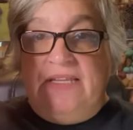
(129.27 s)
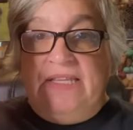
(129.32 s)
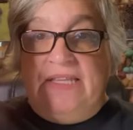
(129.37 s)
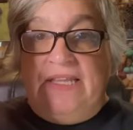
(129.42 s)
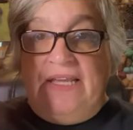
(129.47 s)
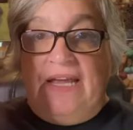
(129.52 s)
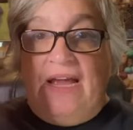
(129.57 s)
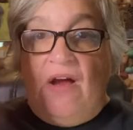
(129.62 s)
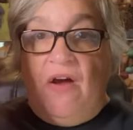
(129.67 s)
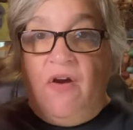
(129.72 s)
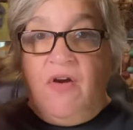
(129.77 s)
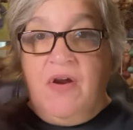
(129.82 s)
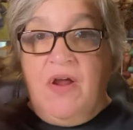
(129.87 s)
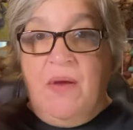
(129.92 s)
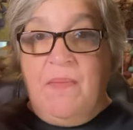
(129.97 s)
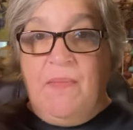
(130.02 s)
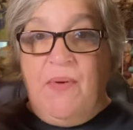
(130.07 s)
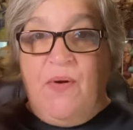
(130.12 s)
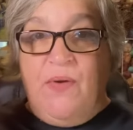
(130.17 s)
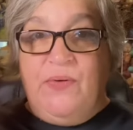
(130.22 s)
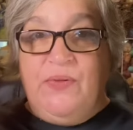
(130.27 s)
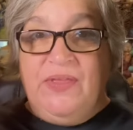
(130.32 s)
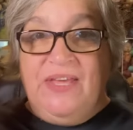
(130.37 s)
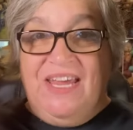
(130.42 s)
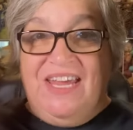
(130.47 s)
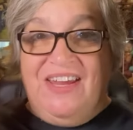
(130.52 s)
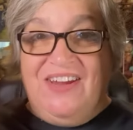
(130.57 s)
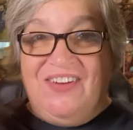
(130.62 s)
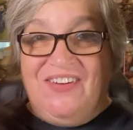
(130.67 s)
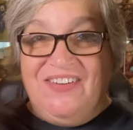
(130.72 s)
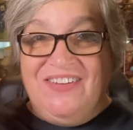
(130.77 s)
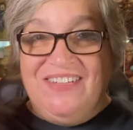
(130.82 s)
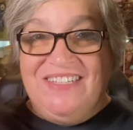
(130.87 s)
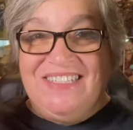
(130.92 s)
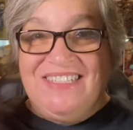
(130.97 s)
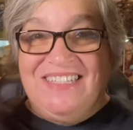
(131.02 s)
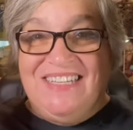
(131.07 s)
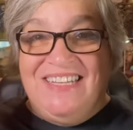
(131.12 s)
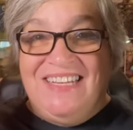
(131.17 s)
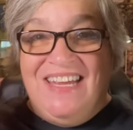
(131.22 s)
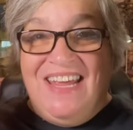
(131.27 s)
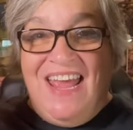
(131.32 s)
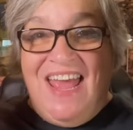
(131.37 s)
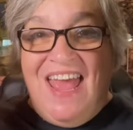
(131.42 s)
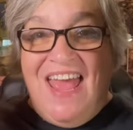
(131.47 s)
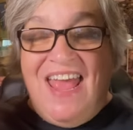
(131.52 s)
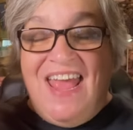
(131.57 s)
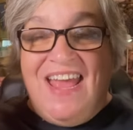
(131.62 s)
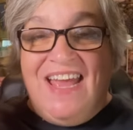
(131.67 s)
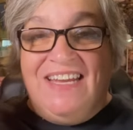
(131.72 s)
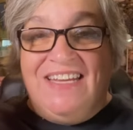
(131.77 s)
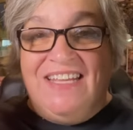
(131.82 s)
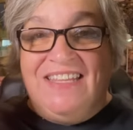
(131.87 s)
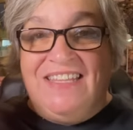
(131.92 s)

They are both here. And